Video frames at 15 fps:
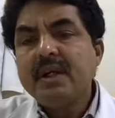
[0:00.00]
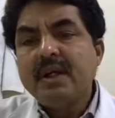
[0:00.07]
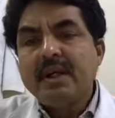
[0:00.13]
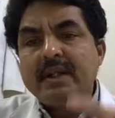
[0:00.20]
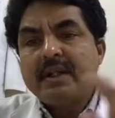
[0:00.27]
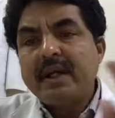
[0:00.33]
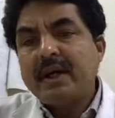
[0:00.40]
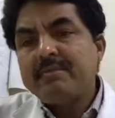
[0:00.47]

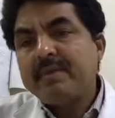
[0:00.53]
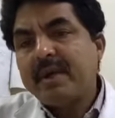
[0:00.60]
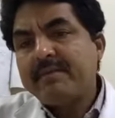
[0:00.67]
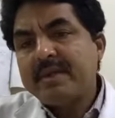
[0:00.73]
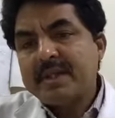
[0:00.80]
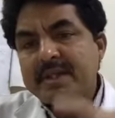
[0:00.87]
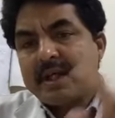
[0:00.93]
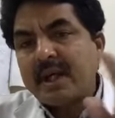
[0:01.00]
There may
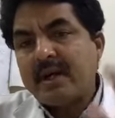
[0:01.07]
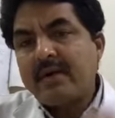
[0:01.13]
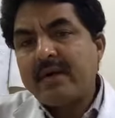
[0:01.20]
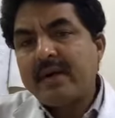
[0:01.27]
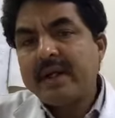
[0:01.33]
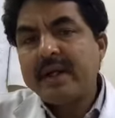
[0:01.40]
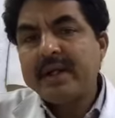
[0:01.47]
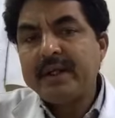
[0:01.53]
be
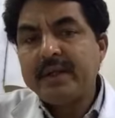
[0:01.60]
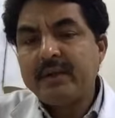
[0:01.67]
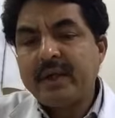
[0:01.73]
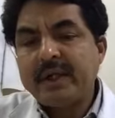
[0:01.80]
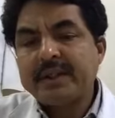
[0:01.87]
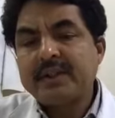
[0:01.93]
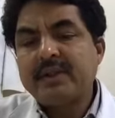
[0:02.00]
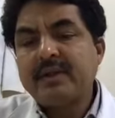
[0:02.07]
surrounding
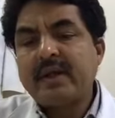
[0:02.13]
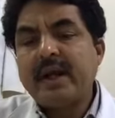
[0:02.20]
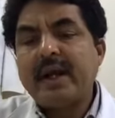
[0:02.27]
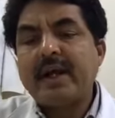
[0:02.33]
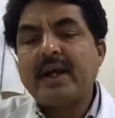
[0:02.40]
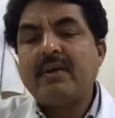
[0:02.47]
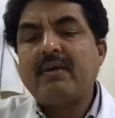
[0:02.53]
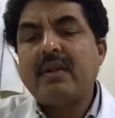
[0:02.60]
induration
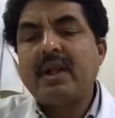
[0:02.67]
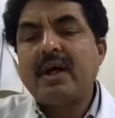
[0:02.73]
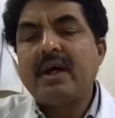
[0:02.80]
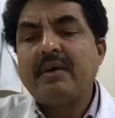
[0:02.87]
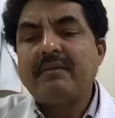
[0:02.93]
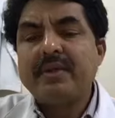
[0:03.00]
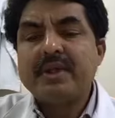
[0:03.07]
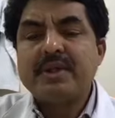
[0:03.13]
around
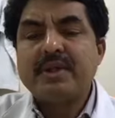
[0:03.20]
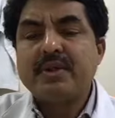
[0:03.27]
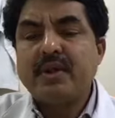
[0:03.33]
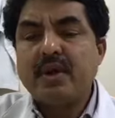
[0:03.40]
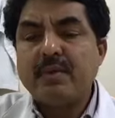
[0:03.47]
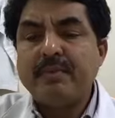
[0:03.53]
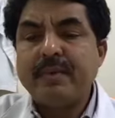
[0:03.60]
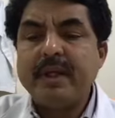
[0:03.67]
the
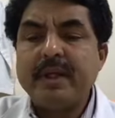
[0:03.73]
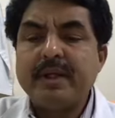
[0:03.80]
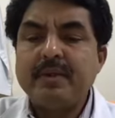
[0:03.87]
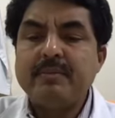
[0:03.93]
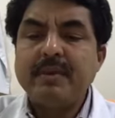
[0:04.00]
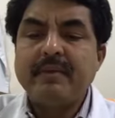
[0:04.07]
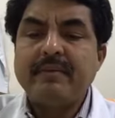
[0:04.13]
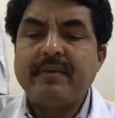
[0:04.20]
fistula opening. You
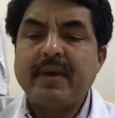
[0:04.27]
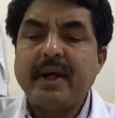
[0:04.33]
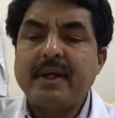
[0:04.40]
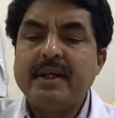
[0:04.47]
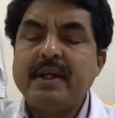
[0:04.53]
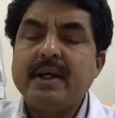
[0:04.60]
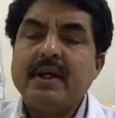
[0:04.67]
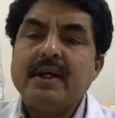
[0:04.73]
may
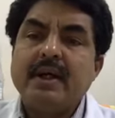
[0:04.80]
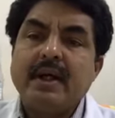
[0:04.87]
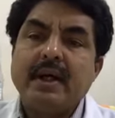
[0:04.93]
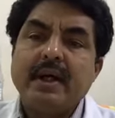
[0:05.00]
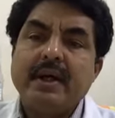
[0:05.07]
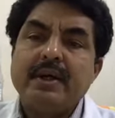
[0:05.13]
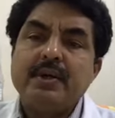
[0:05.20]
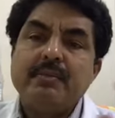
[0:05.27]
find
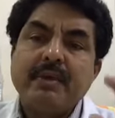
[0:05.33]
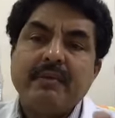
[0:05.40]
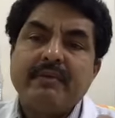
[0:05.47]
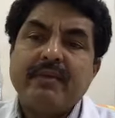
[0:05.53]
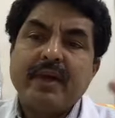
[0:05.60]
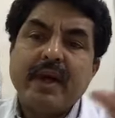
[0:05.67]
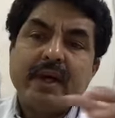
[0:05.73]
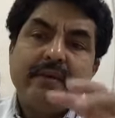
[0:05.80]

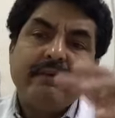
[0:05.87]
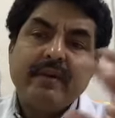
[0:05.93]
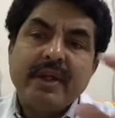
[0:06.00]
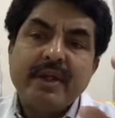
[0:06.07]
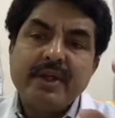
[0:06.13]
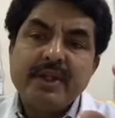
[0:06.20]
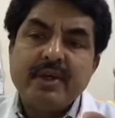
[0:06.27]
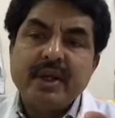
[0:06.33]

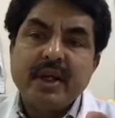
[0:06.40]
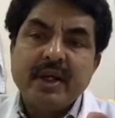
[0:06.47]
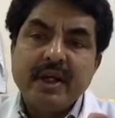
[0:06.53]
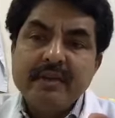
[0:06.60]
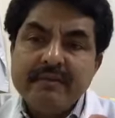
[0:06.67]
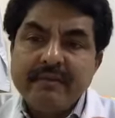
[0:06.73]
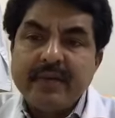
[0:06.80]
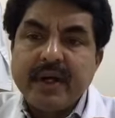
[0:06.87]
regional
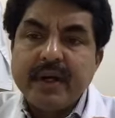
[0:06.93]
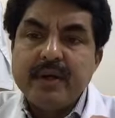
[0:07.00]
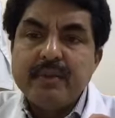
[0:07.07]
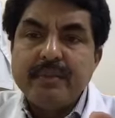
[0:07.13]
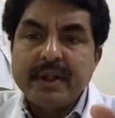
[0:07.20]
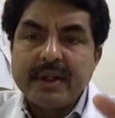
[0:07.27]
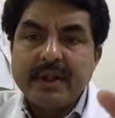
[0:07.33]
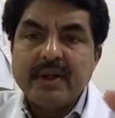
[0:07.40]

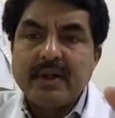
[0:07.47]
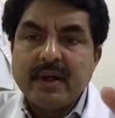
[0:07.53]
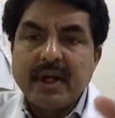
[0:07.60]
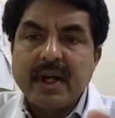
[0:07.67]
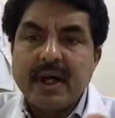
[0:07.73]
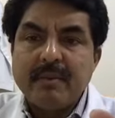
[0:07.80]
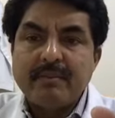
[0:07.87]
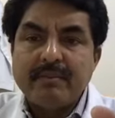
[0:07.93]
lymphadenopathy or
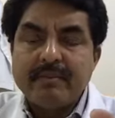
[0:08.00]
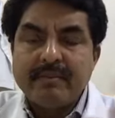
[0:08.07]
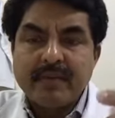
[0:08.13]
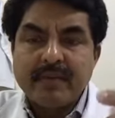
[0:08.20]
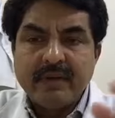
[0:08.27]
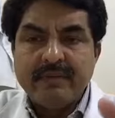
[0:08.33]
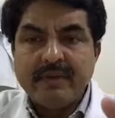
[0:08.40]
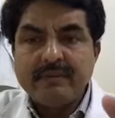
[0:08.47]
lump,
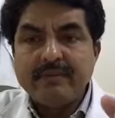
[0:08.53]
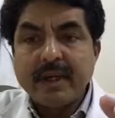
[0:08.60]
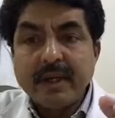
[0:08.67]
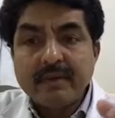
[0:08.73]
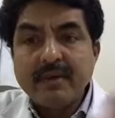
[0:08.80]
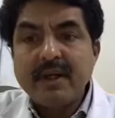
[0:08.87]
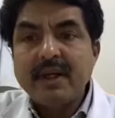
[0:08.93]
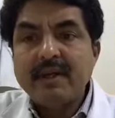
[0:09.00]

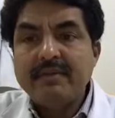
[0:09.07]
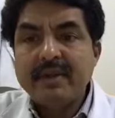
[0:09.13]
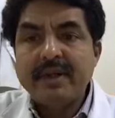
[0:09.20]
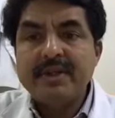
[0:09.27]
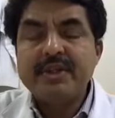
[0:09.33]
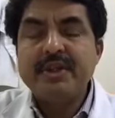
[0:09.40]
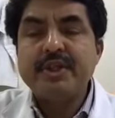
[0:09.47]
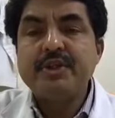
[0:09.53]
particularly if it
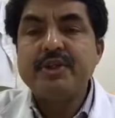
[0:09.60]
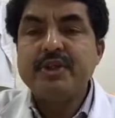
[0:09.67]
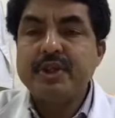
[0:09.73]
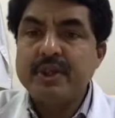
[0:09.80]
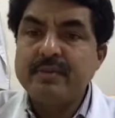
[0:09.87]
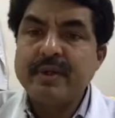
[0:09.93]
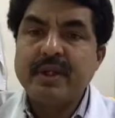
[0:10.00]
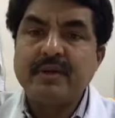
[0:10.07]
is due to
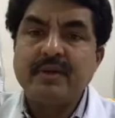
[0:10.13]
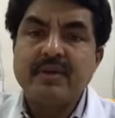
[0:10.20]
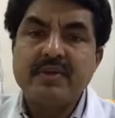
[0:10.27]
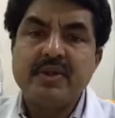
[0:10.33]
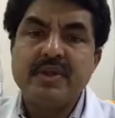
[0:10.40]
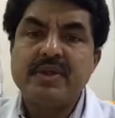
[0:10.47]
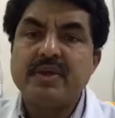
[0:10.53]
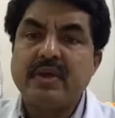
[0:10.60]

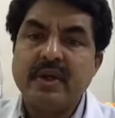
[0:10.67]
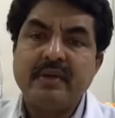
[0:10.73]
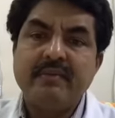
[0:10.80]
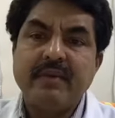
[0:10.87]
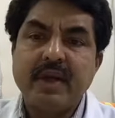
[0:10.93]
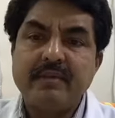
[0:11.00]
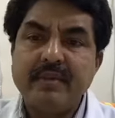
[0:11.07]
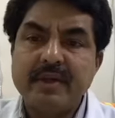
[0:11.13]
tuberculosis or
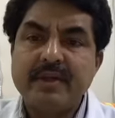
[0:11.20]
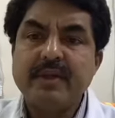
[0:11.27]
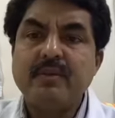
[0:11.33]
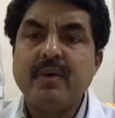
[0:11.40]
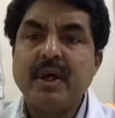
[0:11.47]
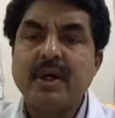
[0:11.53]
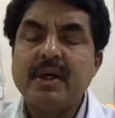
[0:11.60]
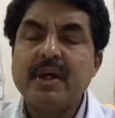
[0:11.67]
inflammatory
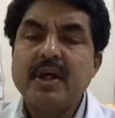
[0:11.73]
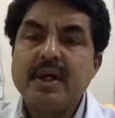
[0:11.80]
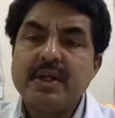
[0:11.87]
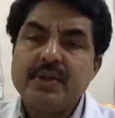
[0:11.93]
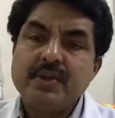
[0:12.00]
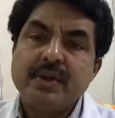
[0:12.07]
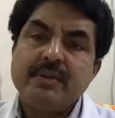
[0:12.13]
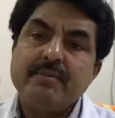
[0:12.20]
one.
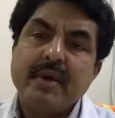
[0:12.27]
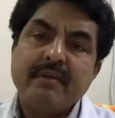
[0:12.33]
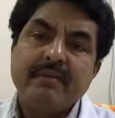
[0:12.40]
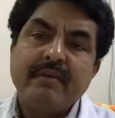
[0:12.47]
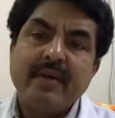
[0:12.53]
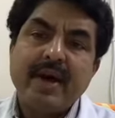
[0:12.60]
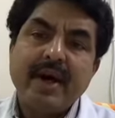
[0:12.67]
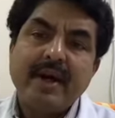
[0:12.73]
So it may
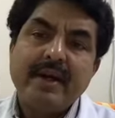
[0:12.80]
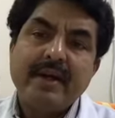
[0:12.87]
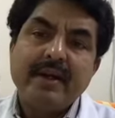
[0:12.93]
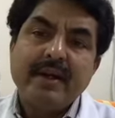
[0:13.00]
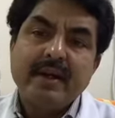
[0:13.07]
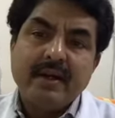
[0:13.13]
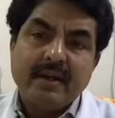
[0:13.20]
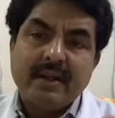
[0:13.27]
find
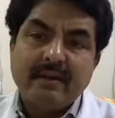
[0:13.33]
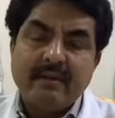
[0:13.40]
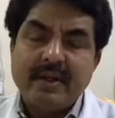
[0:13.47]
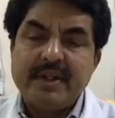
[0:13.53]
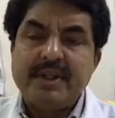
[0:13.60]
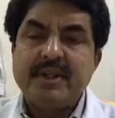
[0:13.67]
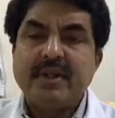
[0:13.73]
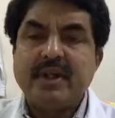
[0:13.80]
the
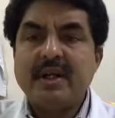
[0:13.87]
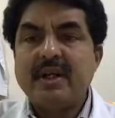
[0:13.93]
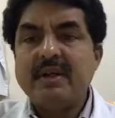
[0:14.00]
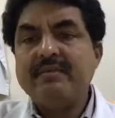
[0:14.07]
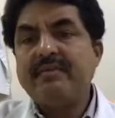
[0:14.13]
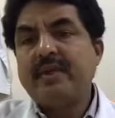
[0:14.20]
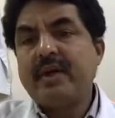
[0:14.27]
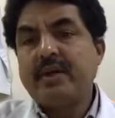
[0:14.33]
regional
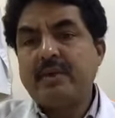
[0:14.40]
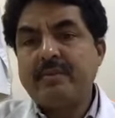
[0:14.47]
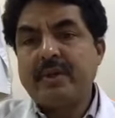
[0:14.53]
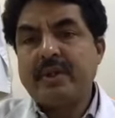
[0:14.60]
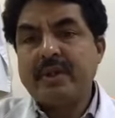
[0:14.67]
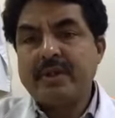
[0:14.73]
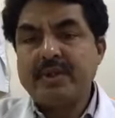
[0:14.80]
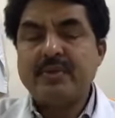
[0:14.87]

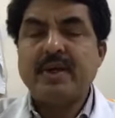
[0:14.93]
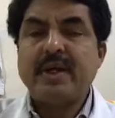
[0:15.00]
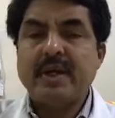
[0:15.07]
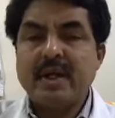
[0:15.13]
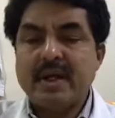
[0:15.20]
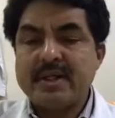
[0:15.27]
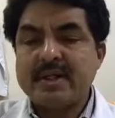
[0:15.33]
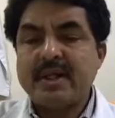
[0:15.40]
lymphadenopathy, so
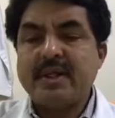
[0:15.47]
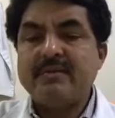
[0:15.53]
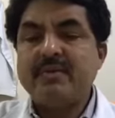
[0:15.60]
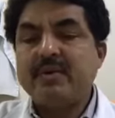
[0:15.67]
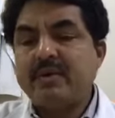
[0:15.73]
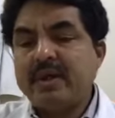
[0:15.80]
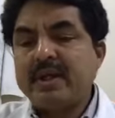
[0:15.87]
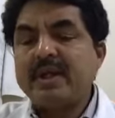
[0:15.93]
enlarged lymph
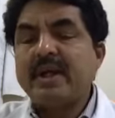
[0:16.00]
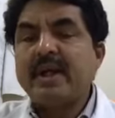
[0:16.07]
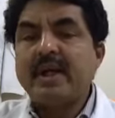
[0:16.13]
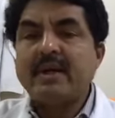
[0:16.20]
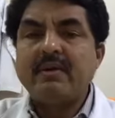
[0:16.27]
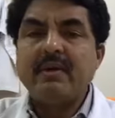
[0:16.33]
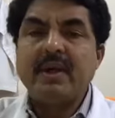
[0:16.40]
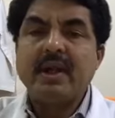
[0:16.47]
node in and
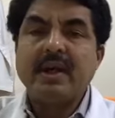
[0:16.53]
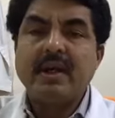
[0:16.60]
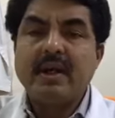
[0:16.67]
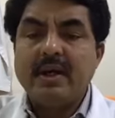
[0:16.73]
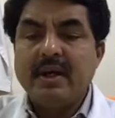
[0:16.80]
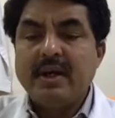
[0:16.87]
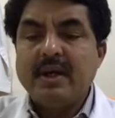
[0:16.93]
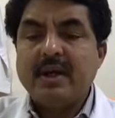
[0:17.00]
around
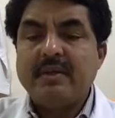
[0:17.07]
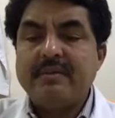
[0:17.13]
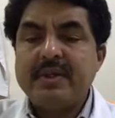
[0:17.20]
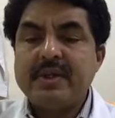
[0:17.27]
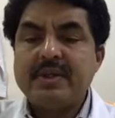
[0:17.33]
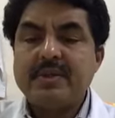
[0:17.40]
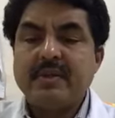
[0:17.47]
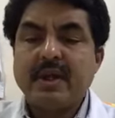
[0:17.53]
the
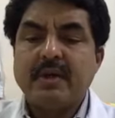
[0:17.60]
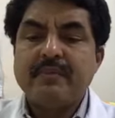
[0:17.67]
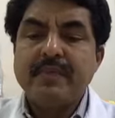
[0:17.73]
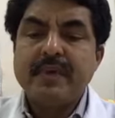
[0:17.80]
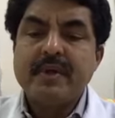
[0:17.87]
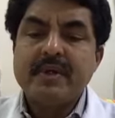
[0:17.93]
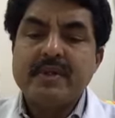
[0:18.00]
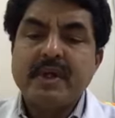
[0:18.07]
fistula.
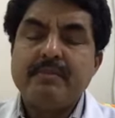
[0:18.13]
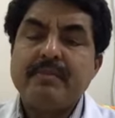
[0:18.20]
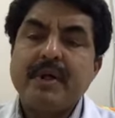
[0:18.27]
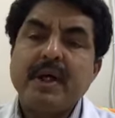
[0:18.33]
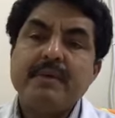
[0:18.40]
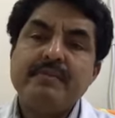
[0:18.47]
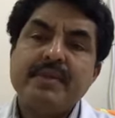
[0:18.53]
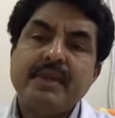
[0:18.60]

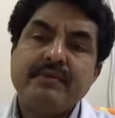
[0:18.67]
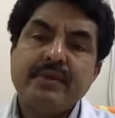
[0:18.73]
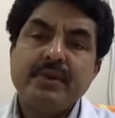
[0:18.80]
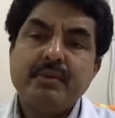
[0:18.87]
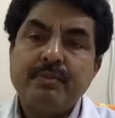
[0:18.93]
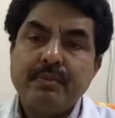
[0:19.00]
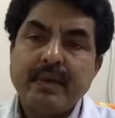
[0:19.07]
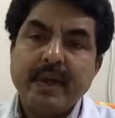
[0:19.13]
Sometimes if
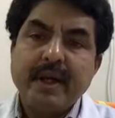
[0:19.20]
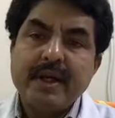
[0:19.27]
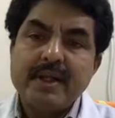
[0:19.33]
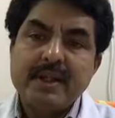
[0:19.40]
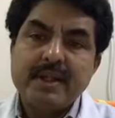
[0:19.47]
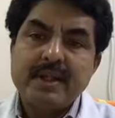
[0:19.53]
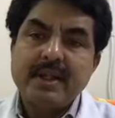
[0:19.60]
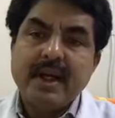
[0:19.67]
you
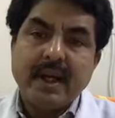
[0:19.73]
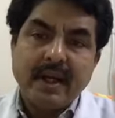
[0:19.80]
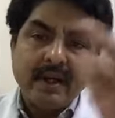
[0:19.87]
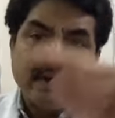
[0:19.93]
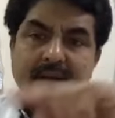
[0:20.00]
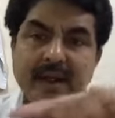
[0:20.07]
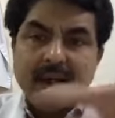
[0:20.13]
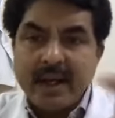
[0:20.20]
press the
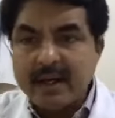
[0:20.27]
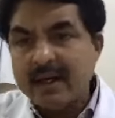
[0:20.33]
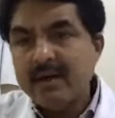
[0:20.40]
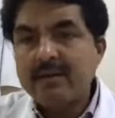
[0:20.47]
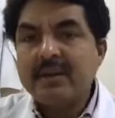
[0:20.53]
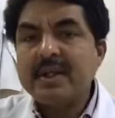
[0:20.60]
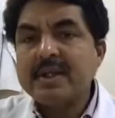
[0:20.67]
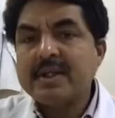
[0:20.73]
area
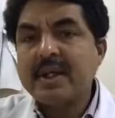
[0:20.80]
around the